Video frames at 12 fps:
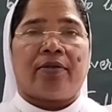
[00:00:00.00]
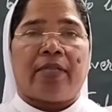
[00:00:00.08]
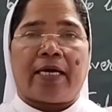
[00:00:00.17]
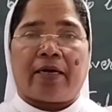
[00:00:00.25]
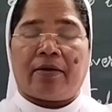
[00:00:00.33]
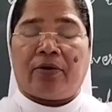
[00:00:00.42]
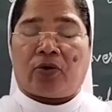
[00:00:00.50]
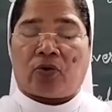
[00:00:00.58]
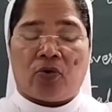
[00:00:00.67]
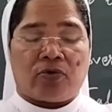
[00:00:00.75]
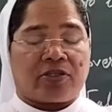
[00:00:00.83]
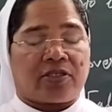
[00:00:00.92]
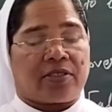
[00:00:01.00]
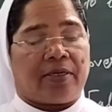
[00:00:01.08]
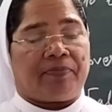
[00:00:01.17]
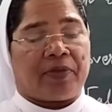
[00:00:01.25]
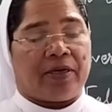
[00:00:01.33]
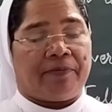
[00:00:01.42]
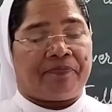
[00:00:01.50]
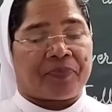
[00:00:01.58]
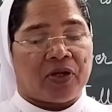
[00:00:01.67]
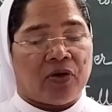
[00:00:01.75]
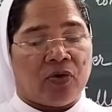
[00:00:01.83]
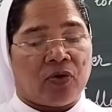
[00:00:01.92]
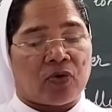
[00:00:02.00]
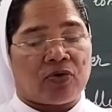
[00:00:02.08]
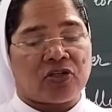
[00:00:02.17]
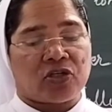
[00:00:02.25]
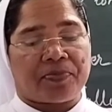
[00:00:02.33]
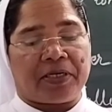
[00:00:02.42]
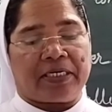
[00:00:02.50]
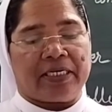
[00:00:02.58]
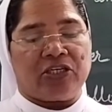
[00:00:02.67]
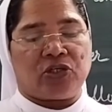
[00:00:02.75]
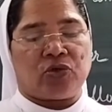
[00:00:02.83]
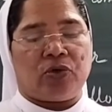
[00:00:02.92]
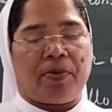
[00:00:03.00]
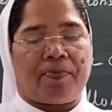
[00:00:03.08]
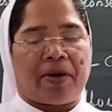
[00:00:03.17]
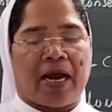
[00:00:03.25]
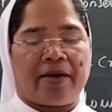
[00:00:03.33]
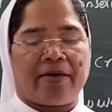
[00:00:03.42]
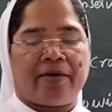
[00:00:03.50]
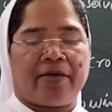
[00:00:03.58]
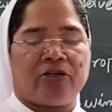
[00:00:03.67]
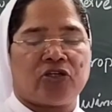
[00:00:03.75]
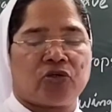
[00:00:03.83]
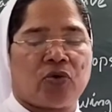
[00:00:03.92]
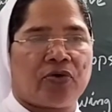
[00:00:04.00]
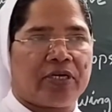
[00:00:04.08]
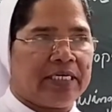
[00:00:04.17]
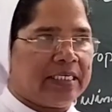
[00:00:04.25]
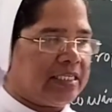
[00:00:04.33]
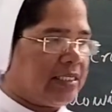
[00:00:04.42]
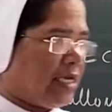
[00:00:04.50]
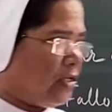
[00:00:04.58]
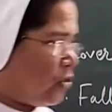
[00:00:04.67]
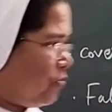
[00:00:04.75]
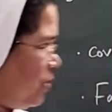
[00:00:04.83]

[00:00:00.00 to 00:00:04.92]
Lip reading: There are rows of the trees should be planted in short distance.